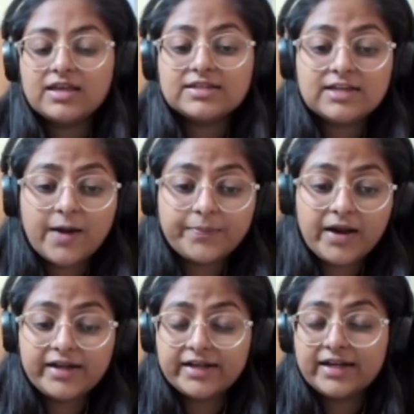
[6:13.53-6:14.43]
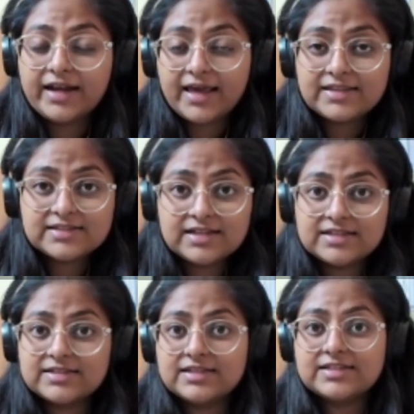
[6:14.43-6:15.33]
Up until next
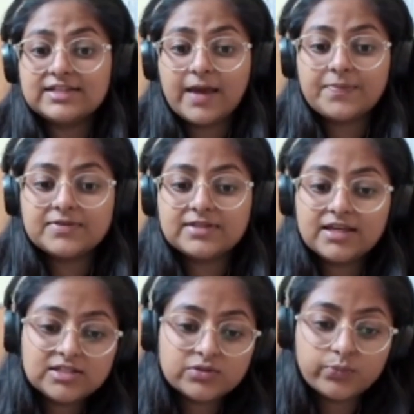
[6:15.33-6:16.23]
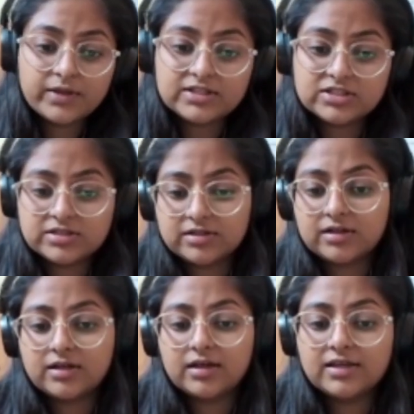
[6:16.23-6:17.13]
is the step 6, which
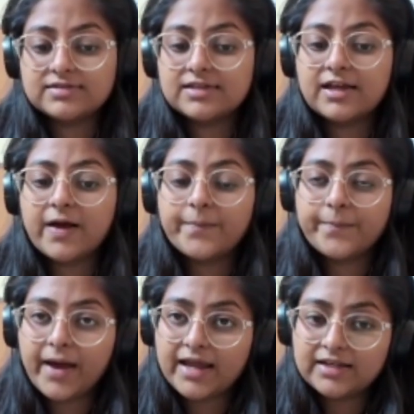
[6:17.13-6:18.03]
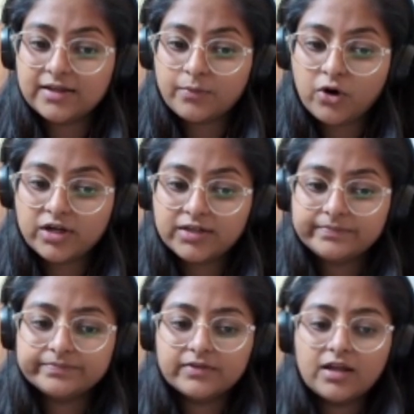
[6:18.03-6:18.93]
is the compile the model.
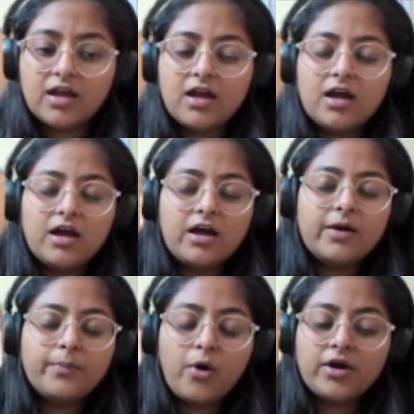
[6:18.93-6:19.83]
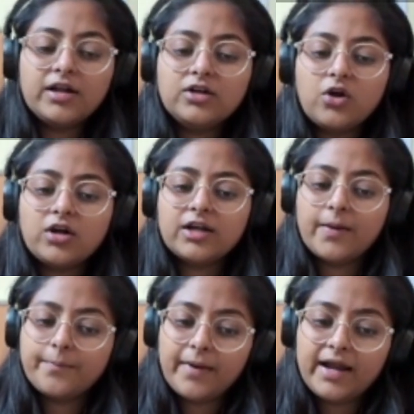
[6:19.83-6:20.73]

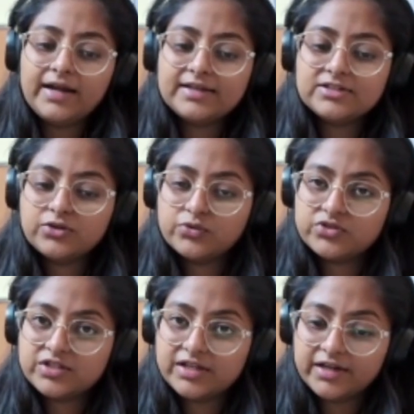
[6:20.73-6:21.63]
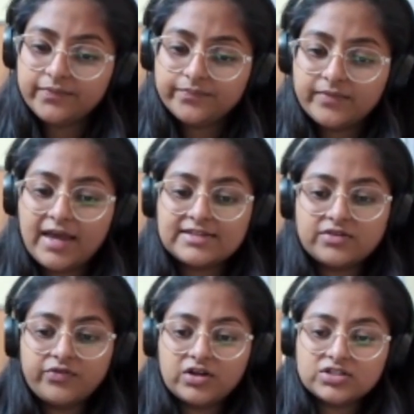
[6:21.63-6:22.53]
Model.compiled is used here as a
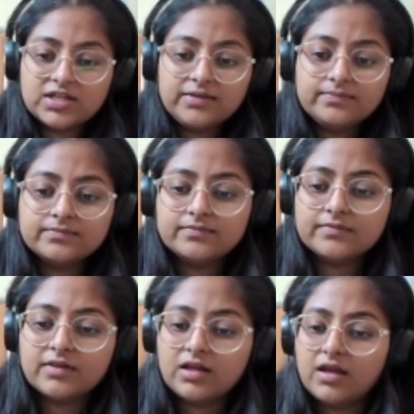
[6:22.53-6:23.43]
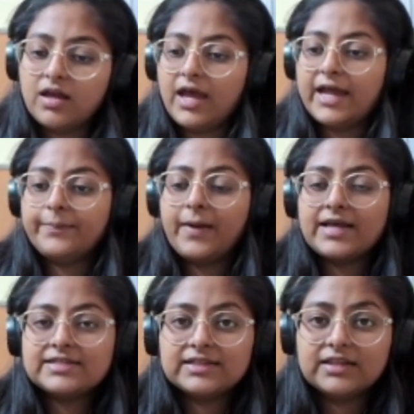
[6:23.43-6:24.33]
function and
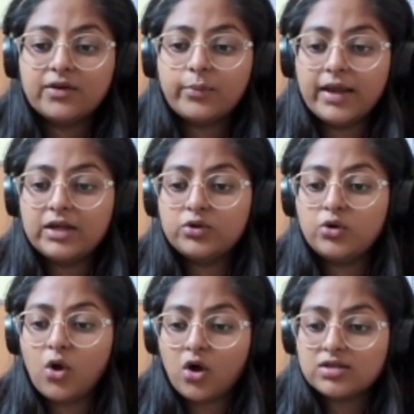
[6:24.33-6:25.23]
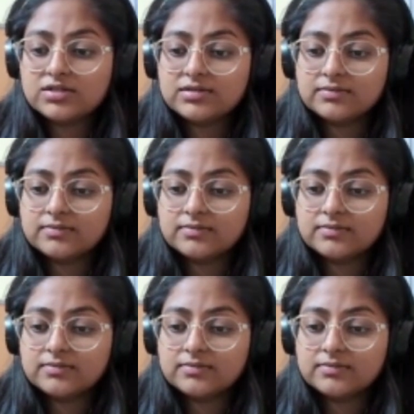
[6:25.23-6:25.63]
passing the value loss,